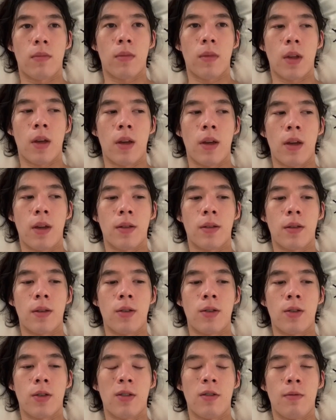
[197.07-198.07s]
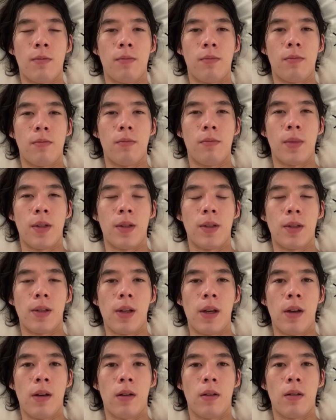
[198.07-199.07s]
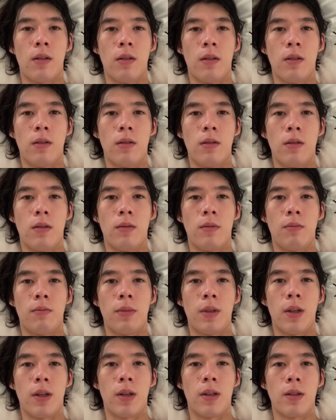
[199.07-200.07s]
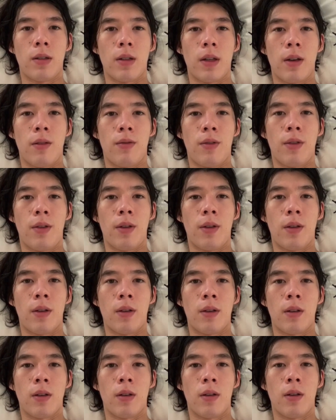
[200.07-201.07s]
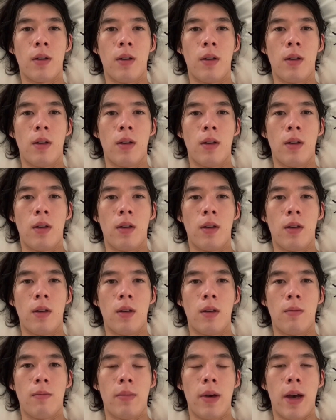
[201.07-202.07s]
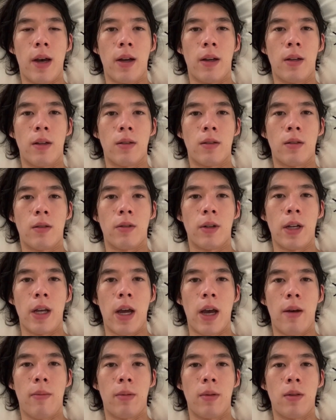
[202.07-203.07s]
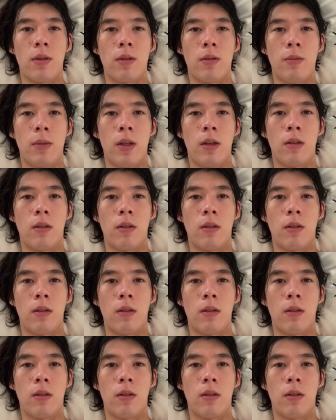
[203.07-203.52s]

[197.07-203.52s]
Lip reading: I guess I shouldn't be scared because everything bad has already happened to me.